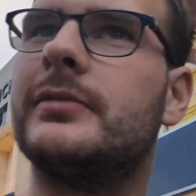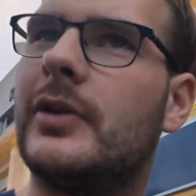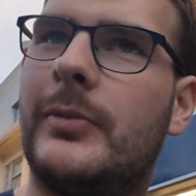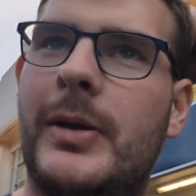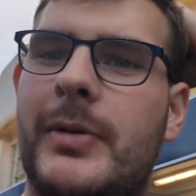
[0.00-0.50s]

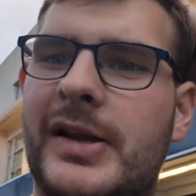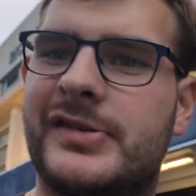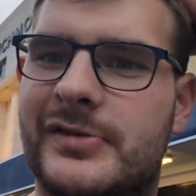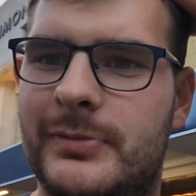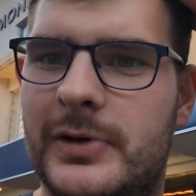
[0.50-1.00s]
No, maybe that's
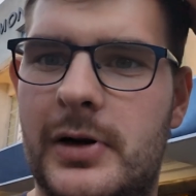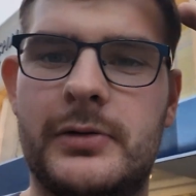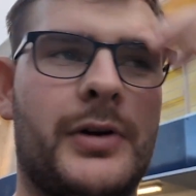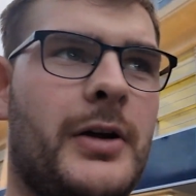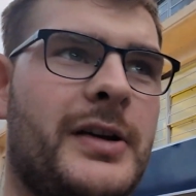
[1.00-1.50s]
just.
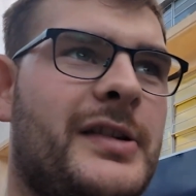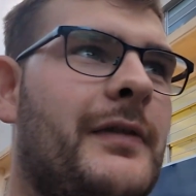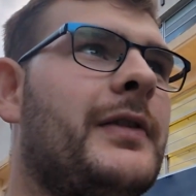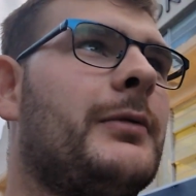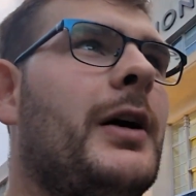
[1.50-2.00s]
Oh no, it's
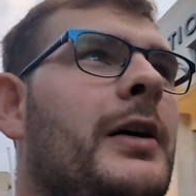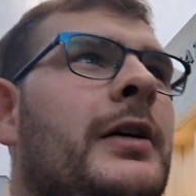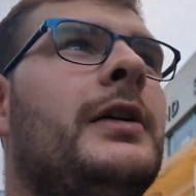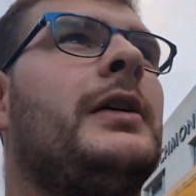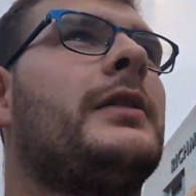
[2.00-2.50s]
definitely where
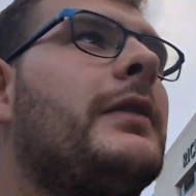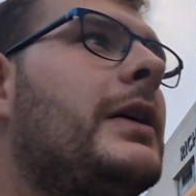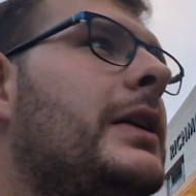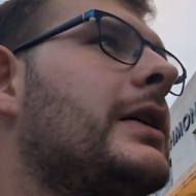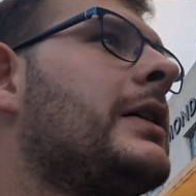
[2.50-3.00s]

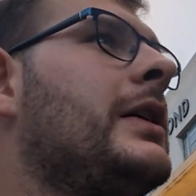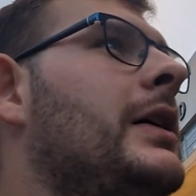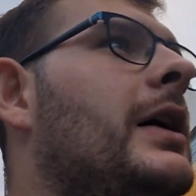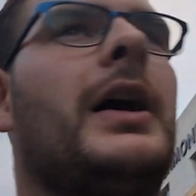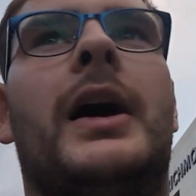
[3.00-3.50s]
raining.
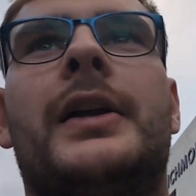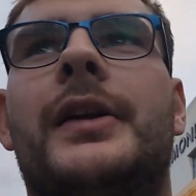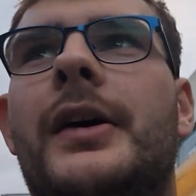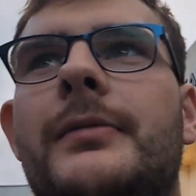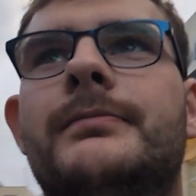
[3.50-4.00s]
And
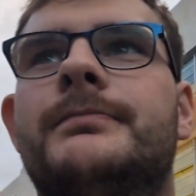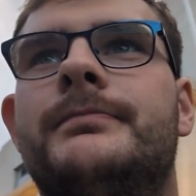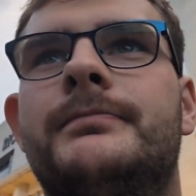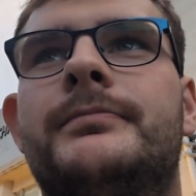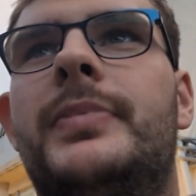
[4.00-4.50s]
um,
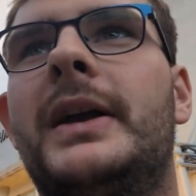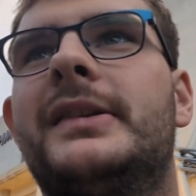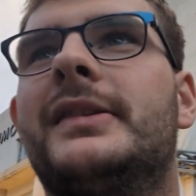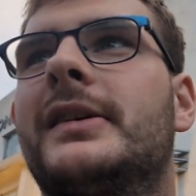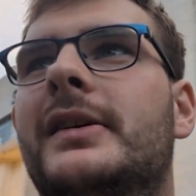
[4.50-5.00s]

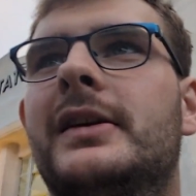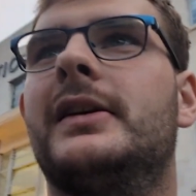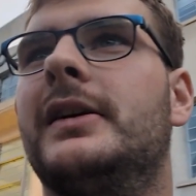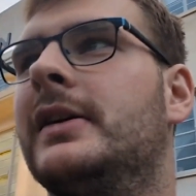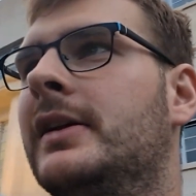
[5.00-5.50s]

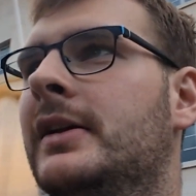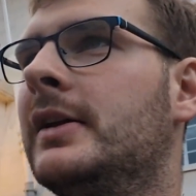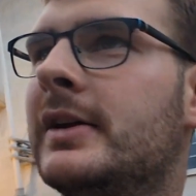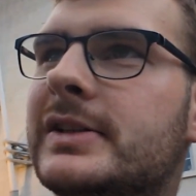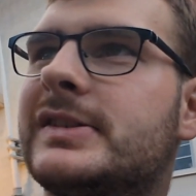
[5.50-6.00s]
basically,
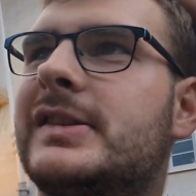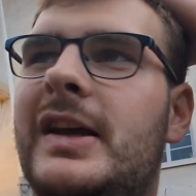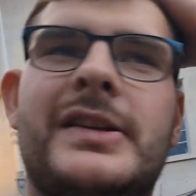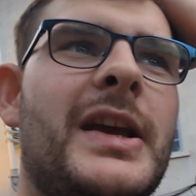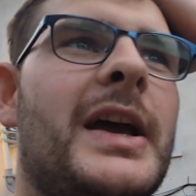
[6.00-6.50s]
she
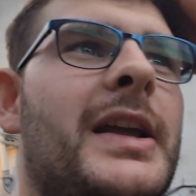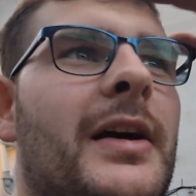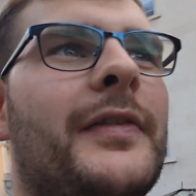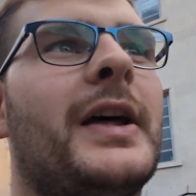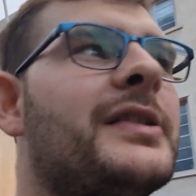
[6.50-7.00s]
said, yeah,
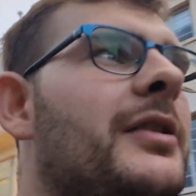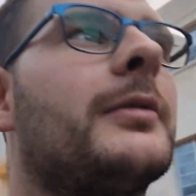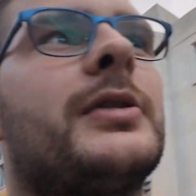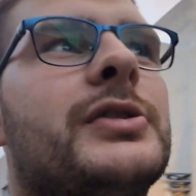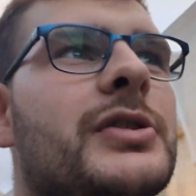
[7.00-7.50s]
get off of that
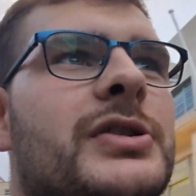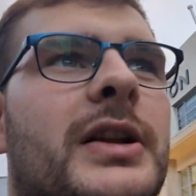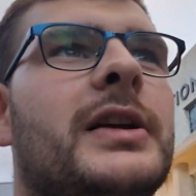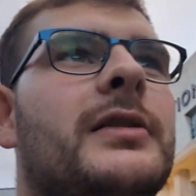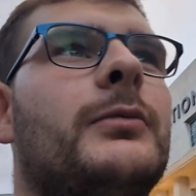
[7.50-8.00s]
stop because
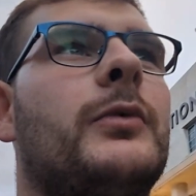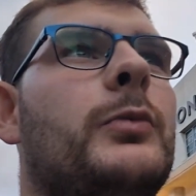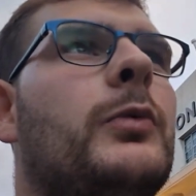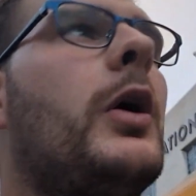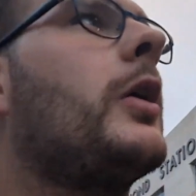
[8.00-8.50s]
usually it
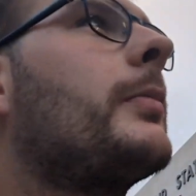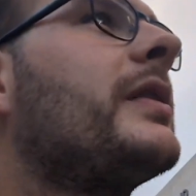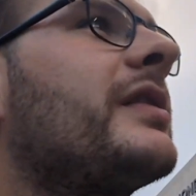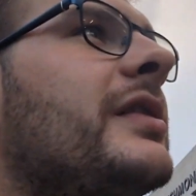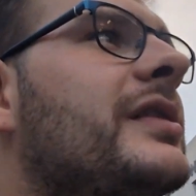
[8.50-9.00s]
will work,
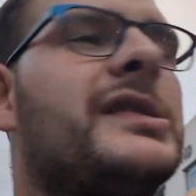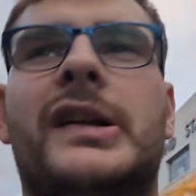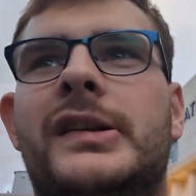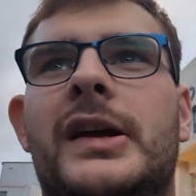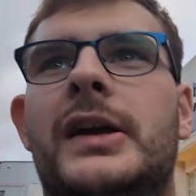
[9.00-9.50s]
but because it's
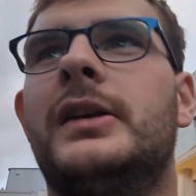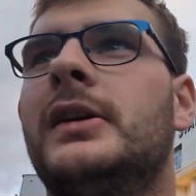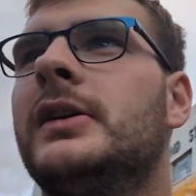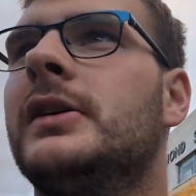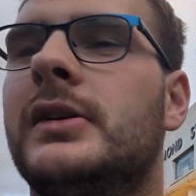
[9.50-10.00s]
Sunday,
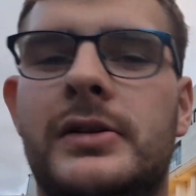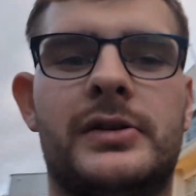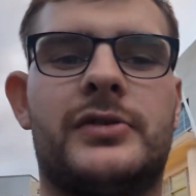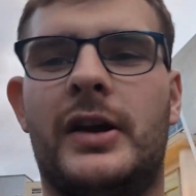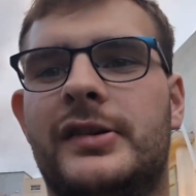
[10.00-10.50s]

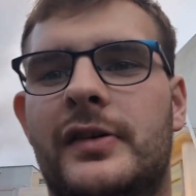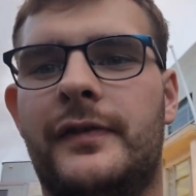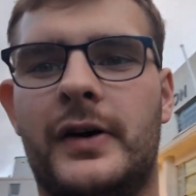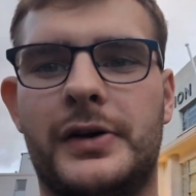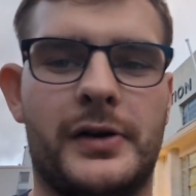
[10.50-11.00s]
trains are
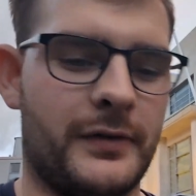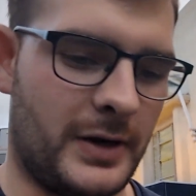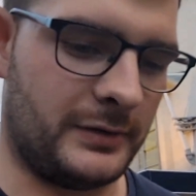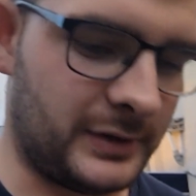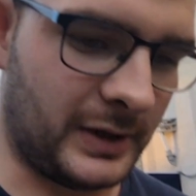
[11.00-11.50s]
fucking around.